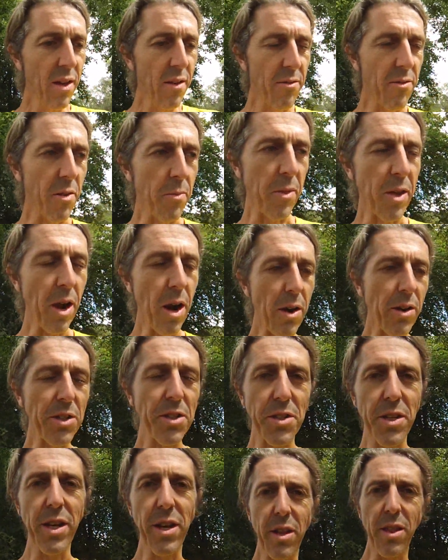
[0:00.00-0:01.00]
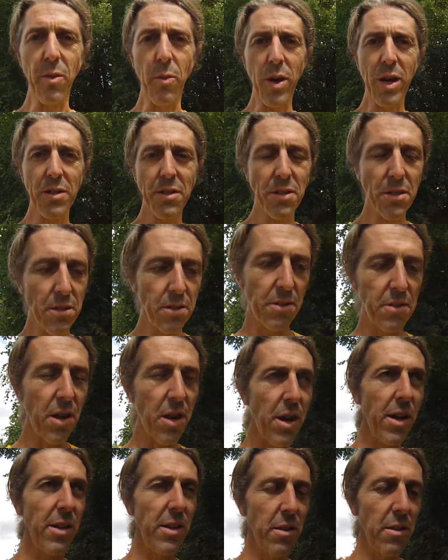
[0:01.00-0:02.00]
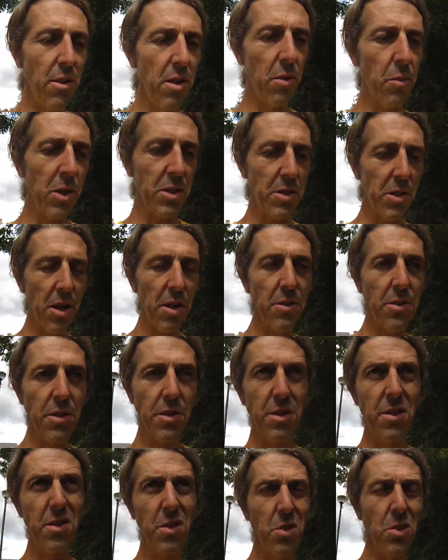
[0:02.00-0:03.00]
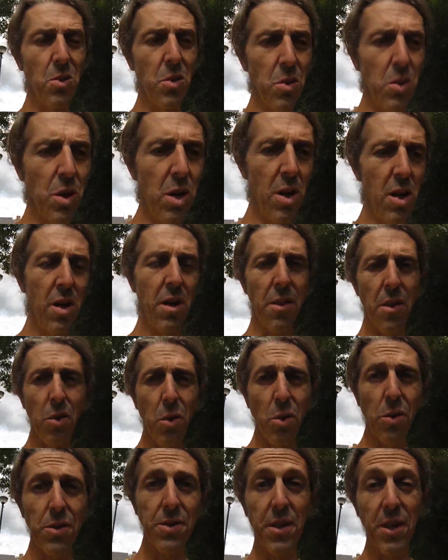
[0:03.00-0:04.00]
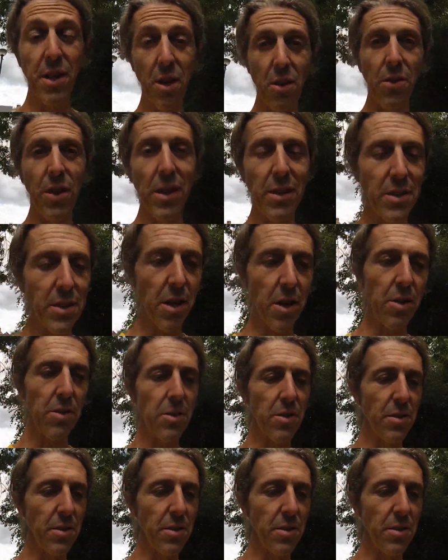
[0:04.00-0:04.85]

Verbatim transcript: from the Irish Sea on the west side, on the west coast, to the North Sea on the east coast.